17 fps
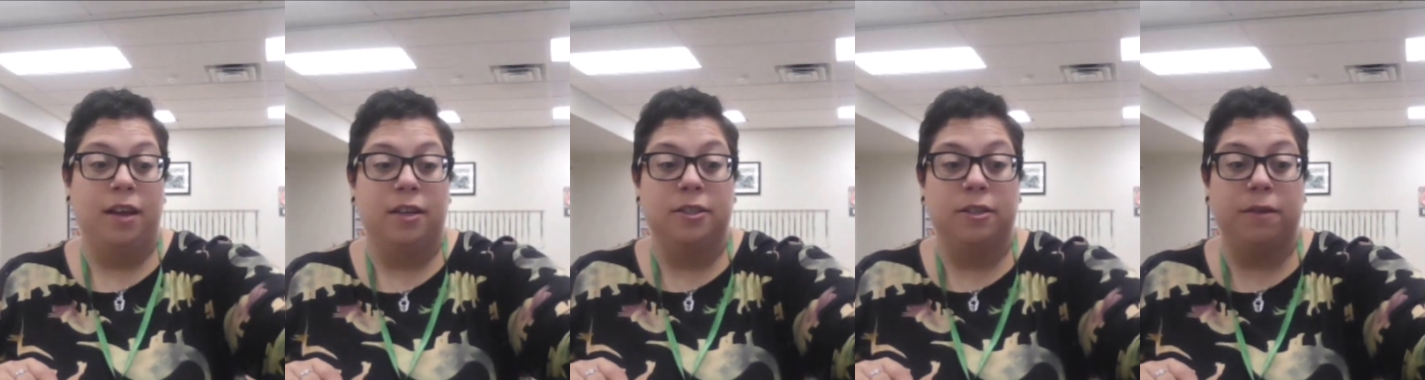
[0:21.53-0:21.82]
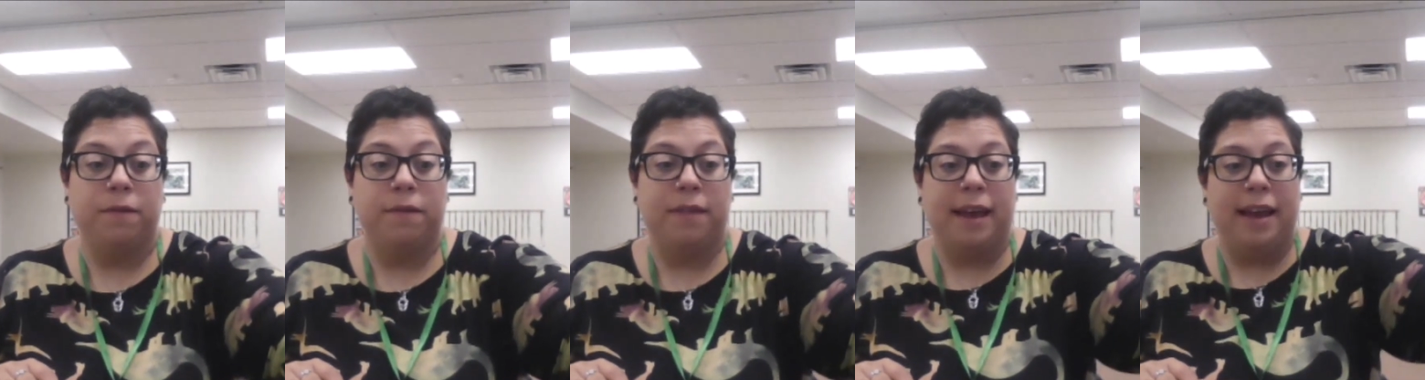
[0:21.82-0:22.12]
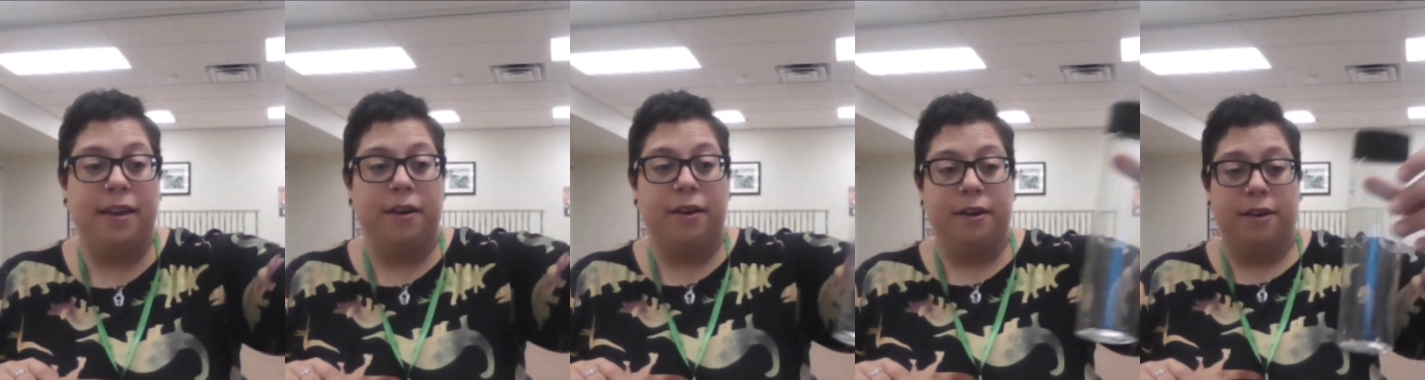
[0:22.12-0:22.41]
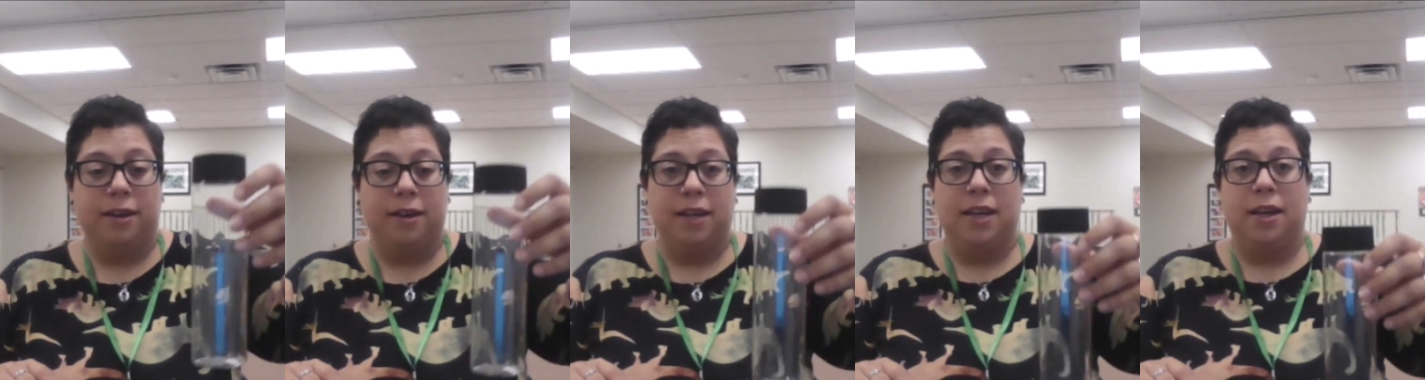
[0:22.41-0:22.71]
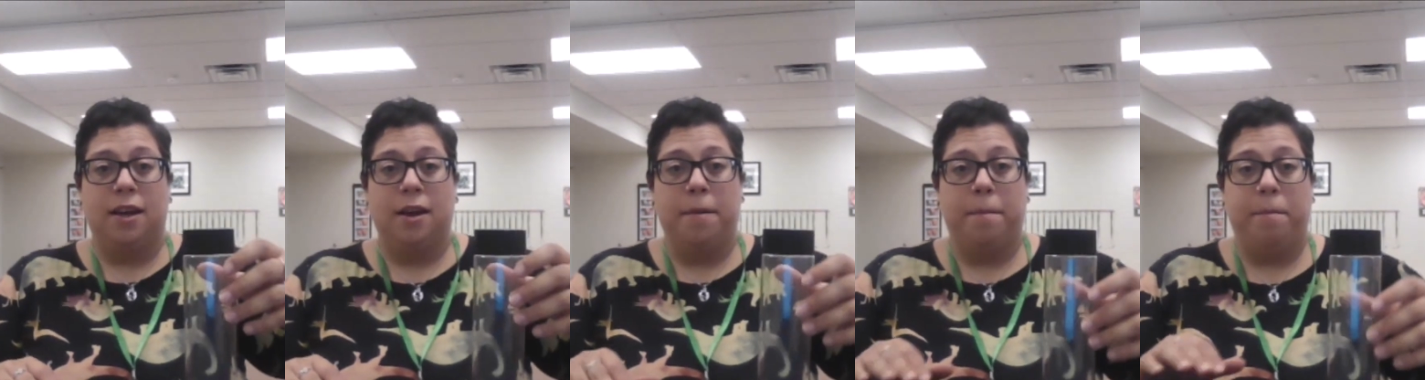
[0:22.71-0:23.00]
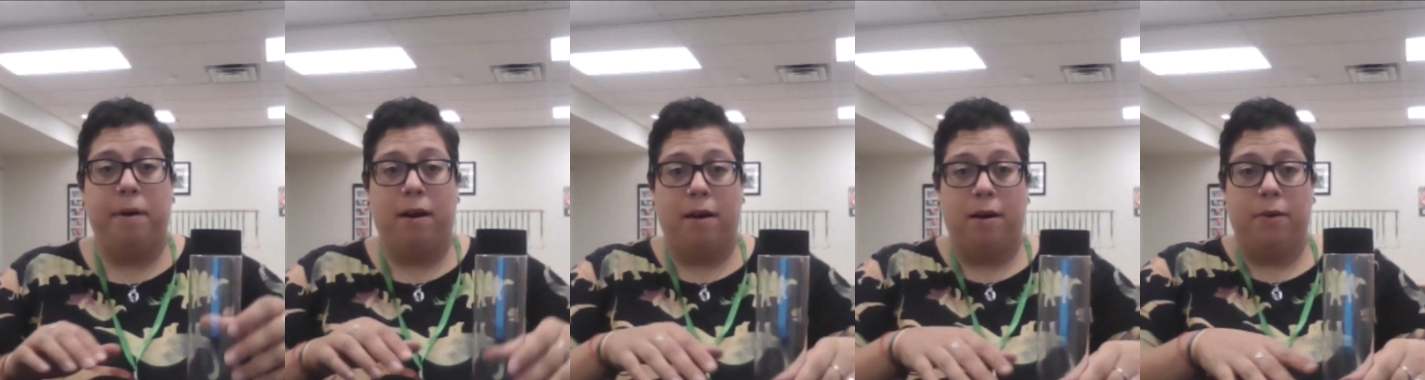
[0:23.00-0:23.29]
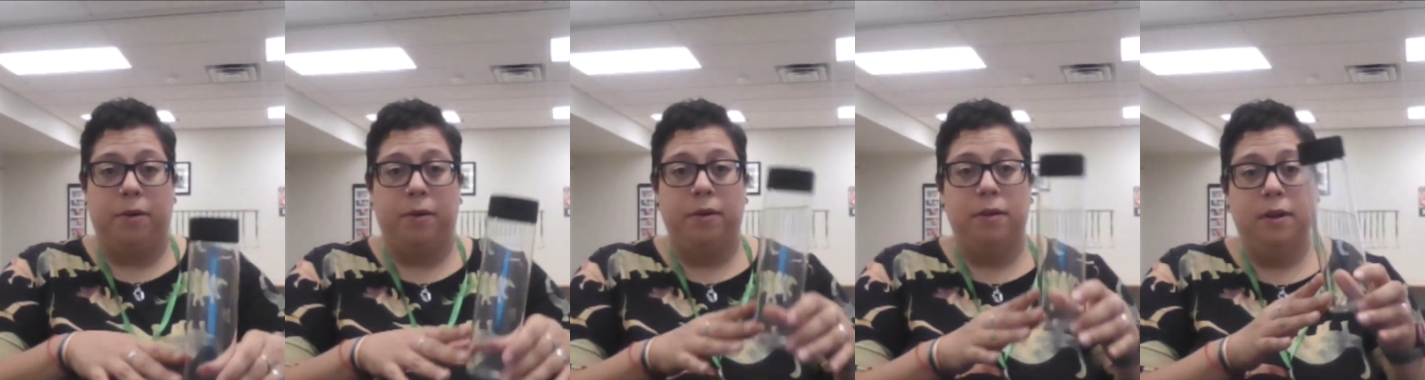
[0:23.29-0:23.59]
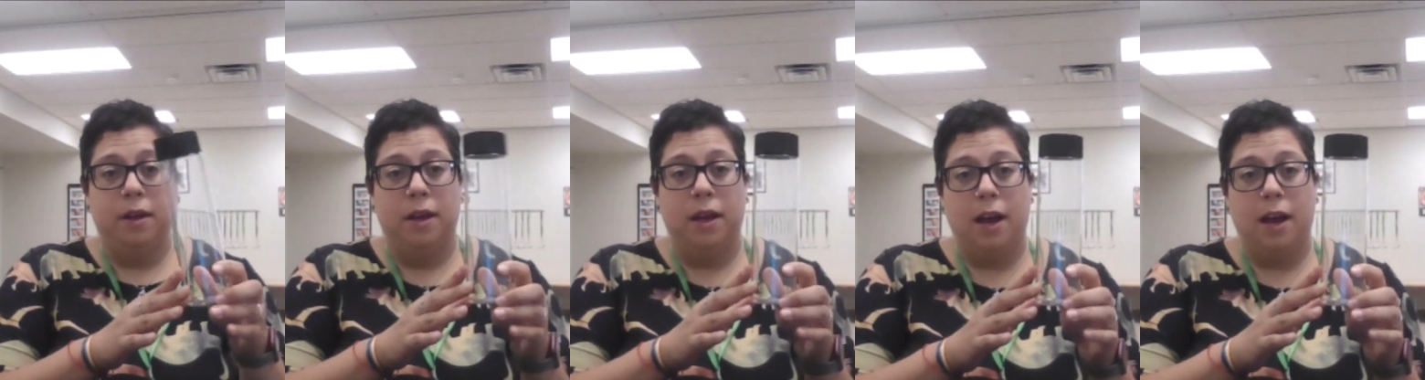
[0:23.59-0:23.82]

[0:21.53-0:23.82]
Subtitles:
So for that you're going to need a bottle.